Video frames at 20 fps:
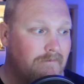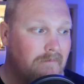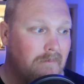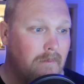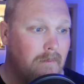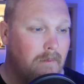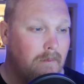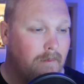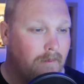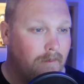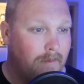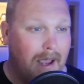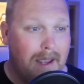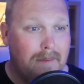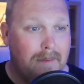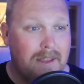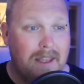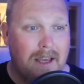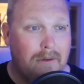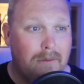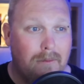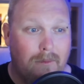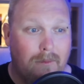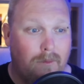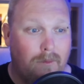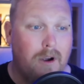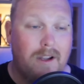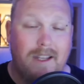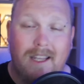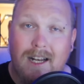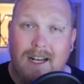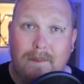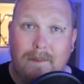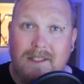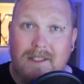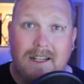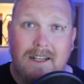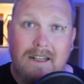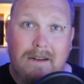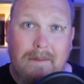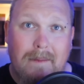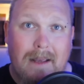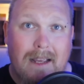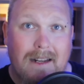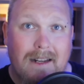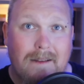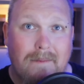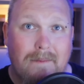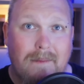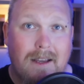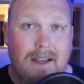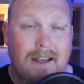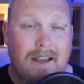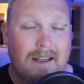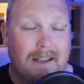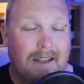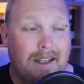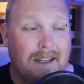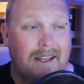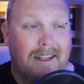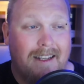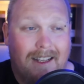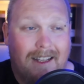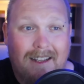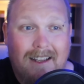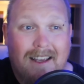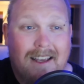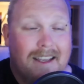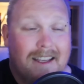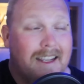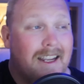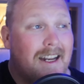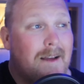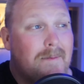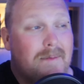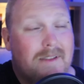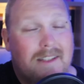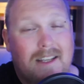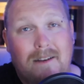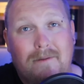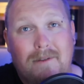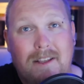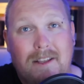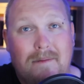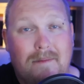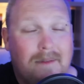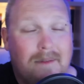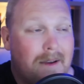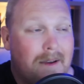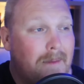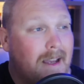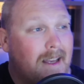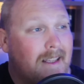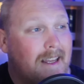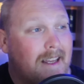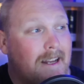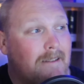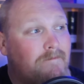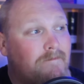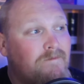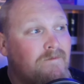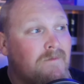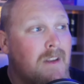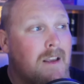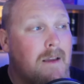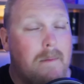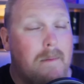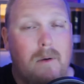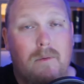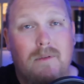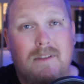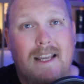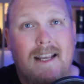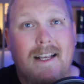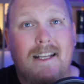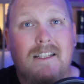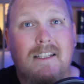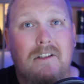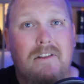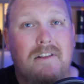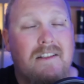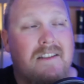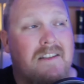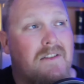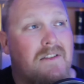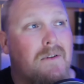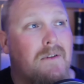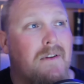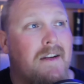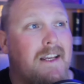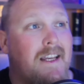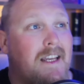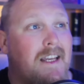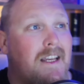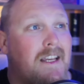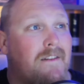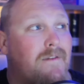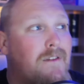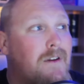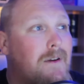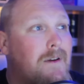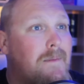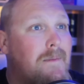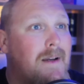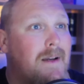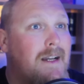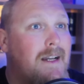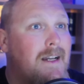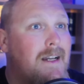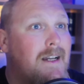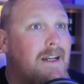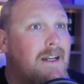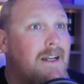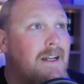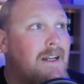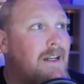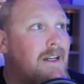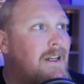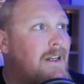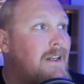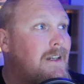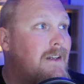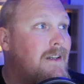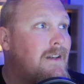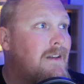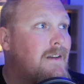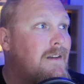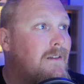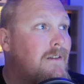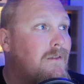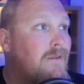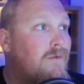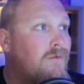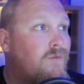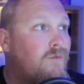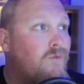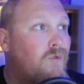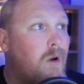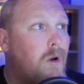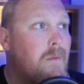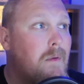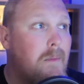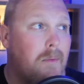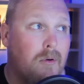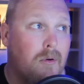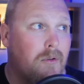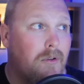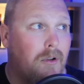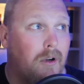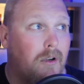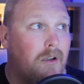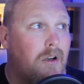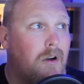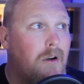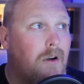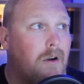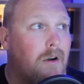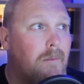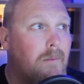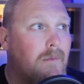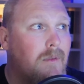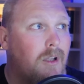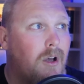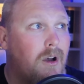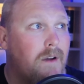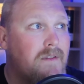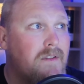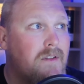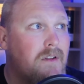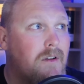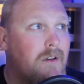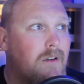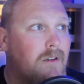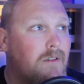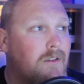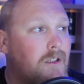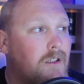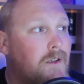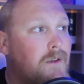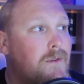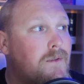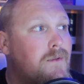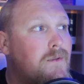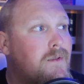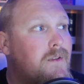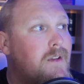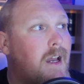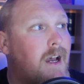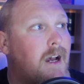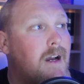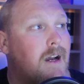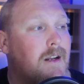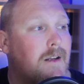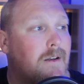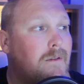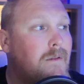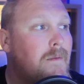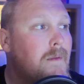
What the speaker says: maybe they won't get upset about him, get upset with him about that. But we'll take a look at this story here from robreport.com, lifestyle news article.